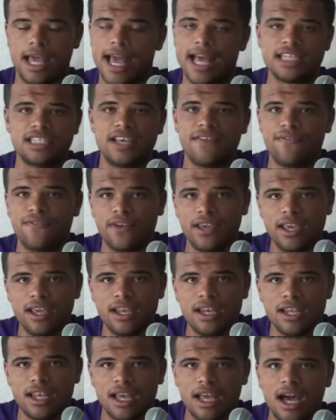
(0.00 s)
As a
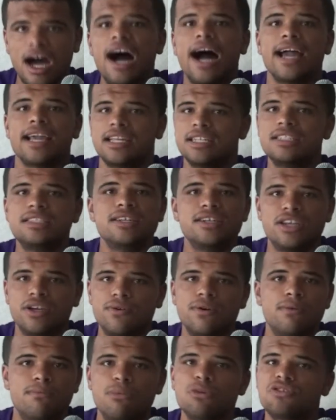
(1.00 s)
fan, I can tell
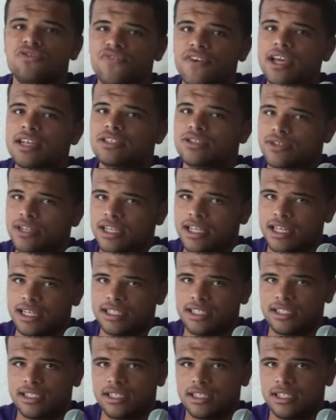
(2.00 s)
you, most fans are
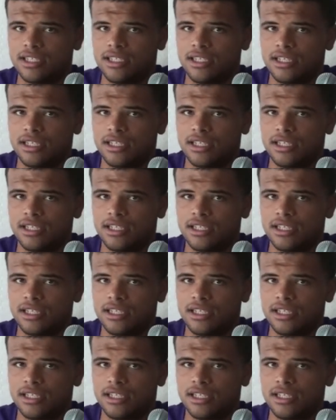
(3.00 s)
idiots.